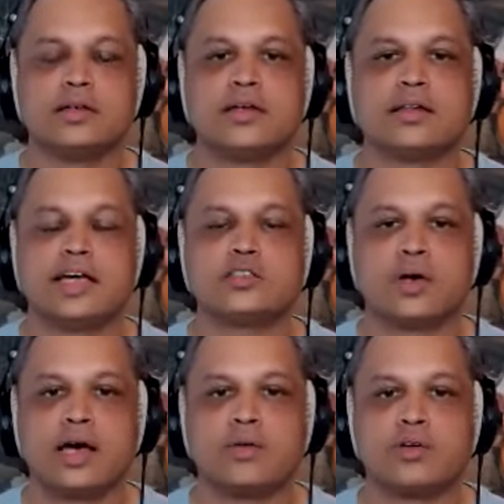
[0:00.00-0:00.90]
That's
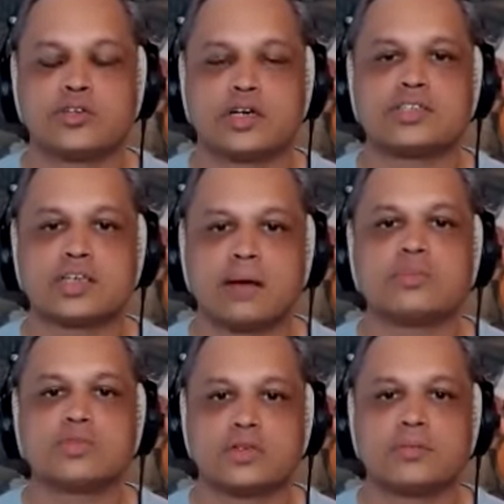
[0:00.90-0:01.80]
where our trust comes
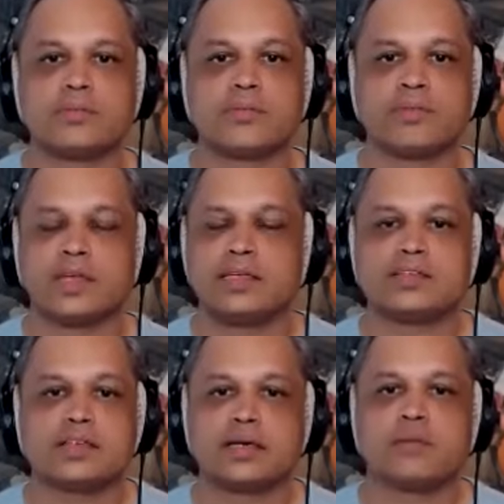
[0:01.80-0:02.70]
from. It
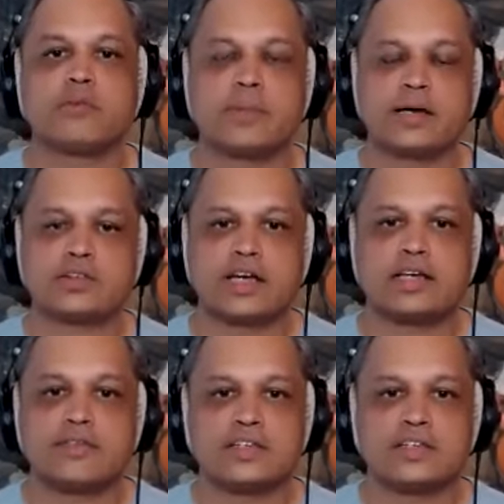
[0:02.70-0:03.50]
doesn't come from outside of us.